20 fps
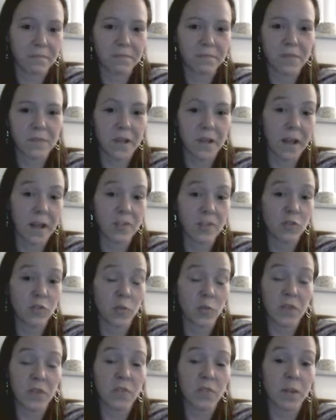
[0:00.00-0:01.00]
Like, I
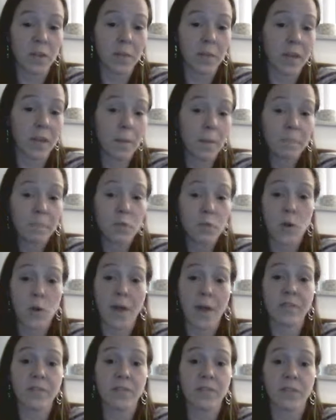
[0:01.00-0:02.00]
just wait for them. Like,
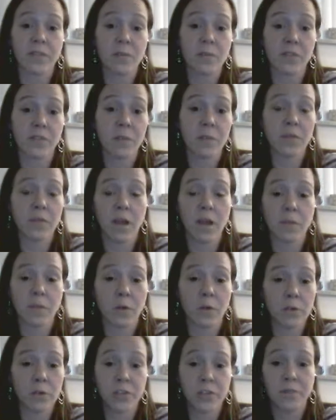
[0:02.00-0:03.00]
you have to sleep sometime,
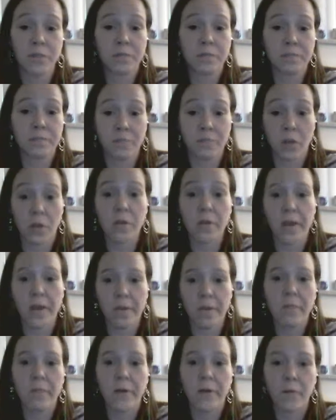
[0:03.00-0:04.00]
don't you?
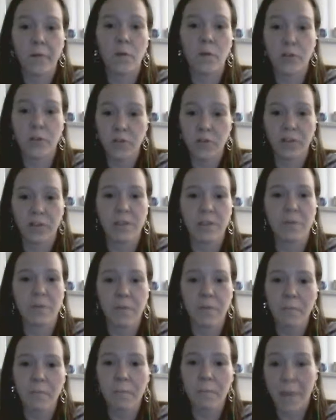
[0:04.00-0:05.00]
Okay, well, when you
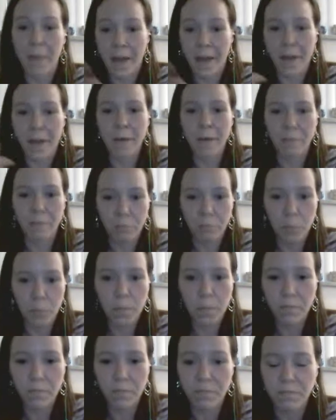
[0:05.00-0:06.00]
sleeping? Bye.
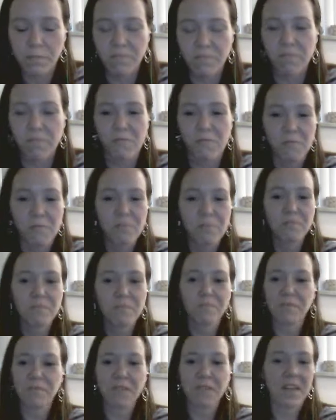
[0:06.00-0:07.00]

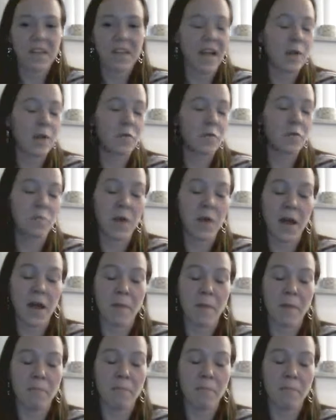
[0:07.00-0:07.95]
That was bad.